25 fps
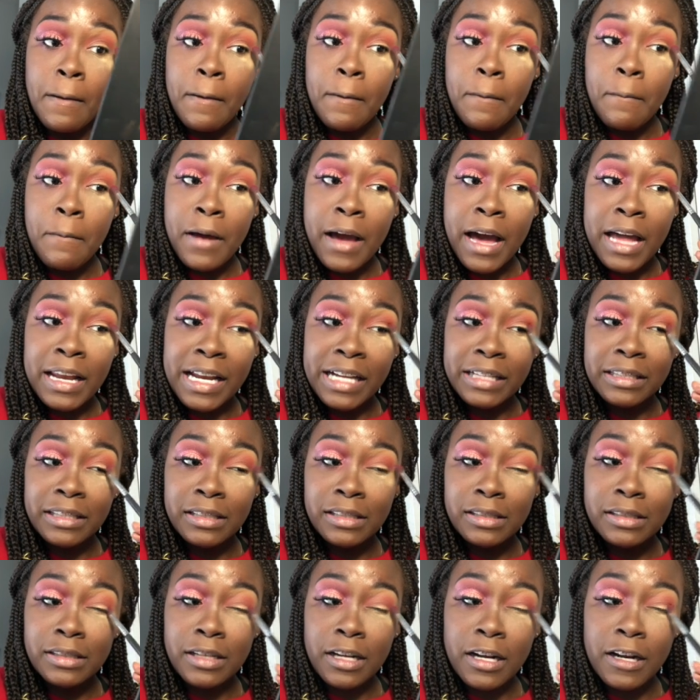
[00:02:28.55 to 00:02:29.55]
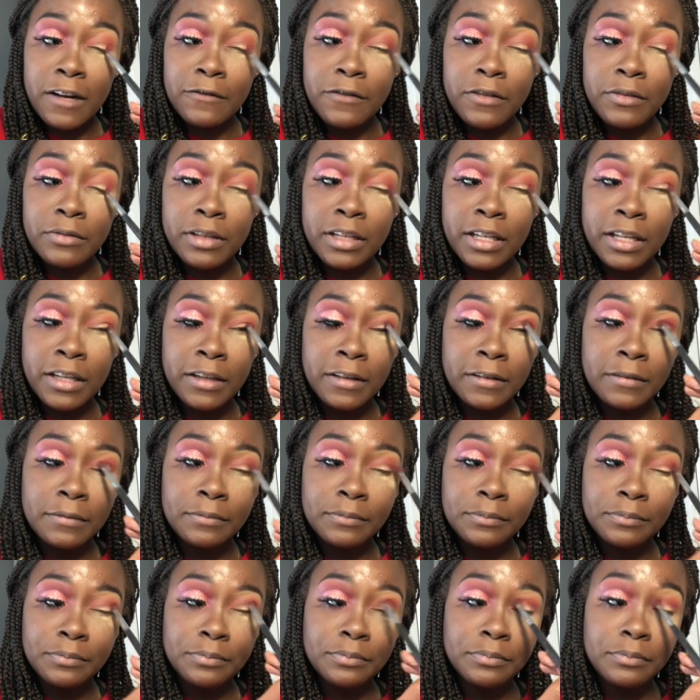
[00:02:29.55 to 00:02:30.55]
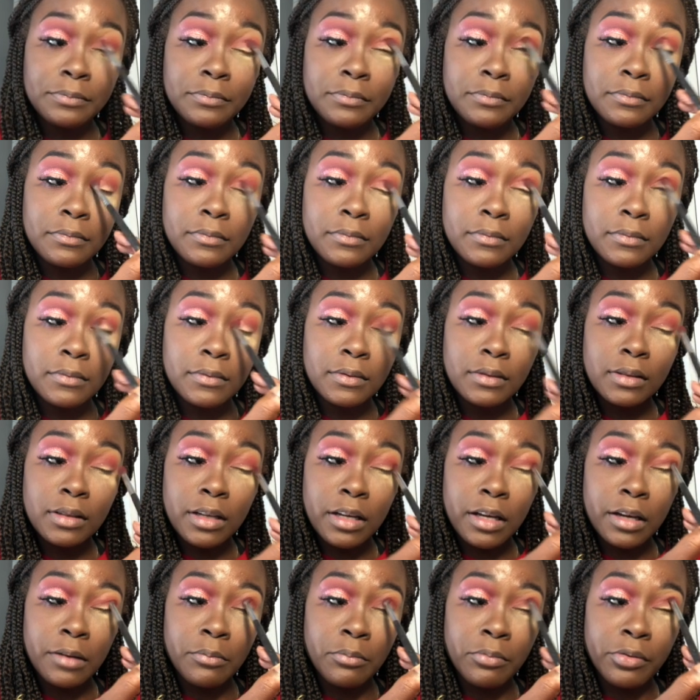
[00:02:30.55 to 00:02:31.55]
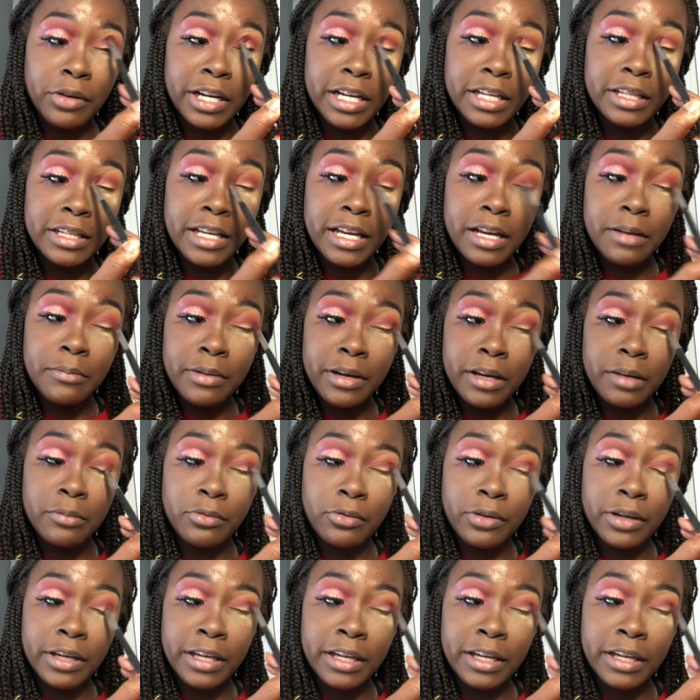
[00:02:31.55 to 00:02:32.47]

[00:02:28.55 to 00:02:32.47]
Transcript: But I like to start from the end and bring that bad boy